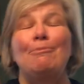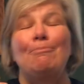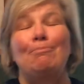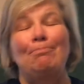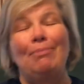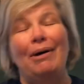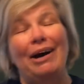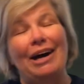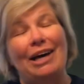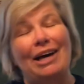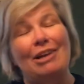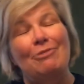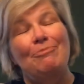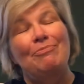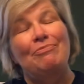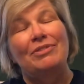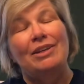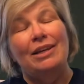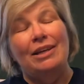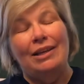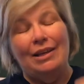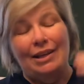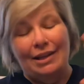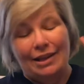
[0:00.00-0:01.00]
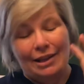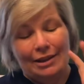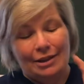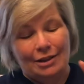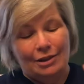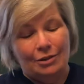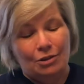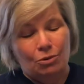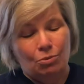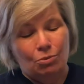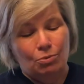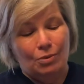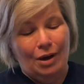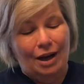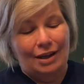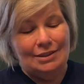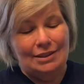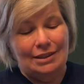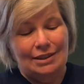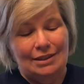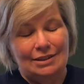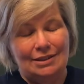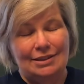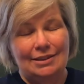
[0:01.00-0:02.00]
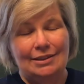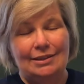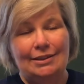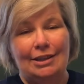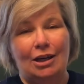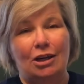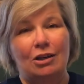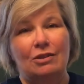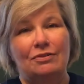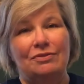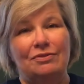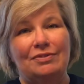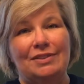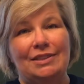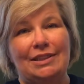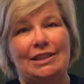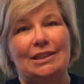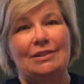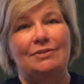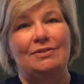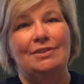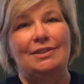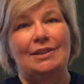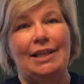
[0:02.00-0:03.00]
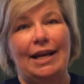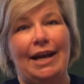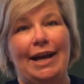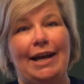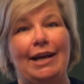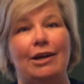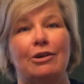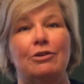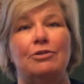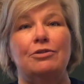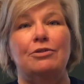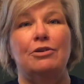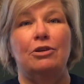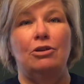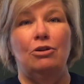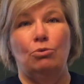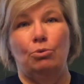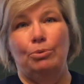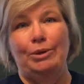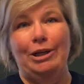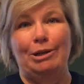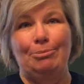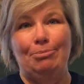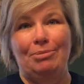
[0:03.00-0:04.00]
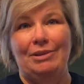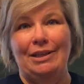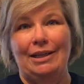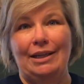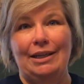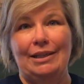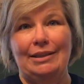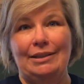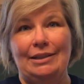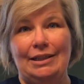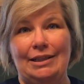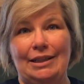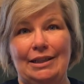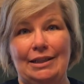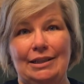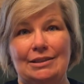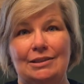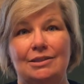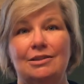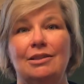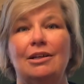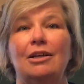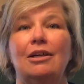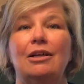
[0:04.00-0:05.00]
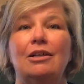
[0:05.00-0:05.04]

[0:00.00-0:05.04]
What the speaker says: But the rosin itself gives the hair the grip that it needs